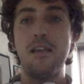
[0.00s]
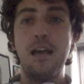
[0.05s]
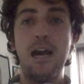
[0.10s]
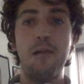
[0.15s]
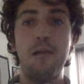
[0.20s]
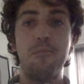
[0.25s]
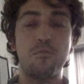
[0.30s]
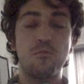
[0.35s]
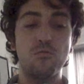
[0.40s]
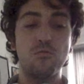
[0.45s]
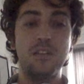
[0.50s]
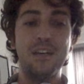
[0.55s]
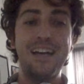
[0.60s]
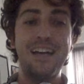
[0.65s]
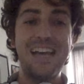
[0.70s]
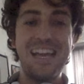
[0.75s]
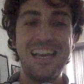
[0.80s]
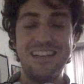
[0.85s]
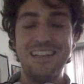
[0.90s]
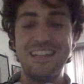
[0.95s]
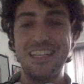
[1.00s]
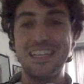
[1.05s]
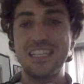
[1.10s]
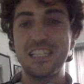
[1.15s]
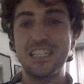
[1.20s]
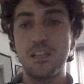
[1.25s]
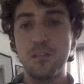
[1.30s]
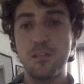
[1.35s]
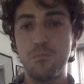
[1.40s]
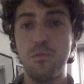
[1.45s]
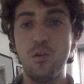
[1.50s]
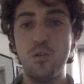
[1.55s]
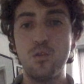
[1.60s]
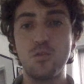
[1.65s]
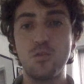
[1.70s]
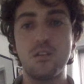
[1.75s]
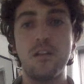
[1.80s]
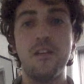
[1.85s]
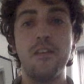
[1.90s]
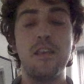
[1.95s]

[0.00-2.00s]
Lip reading: up to the earnings report